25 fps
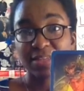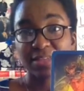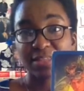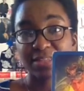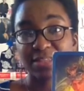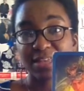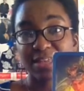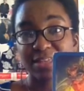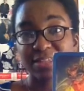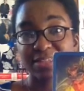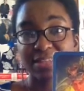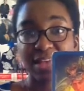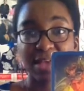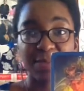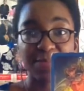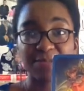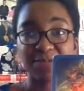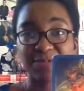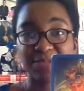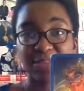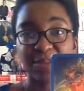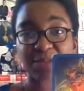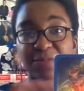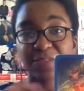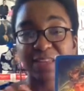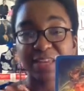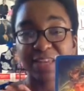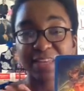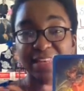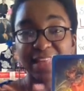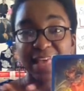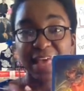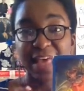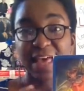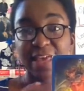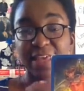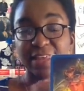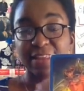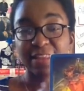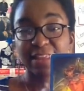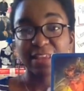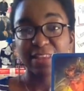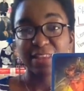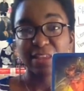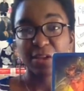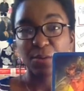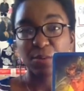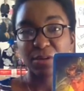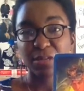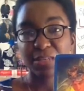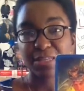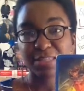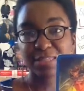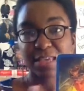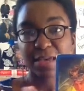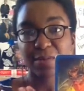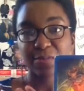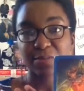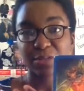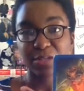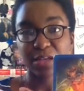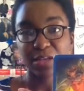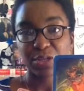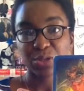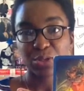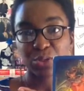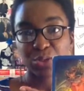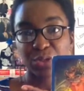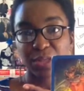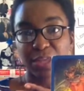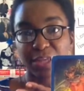like type of stuff like that. Like they want to sabotage you,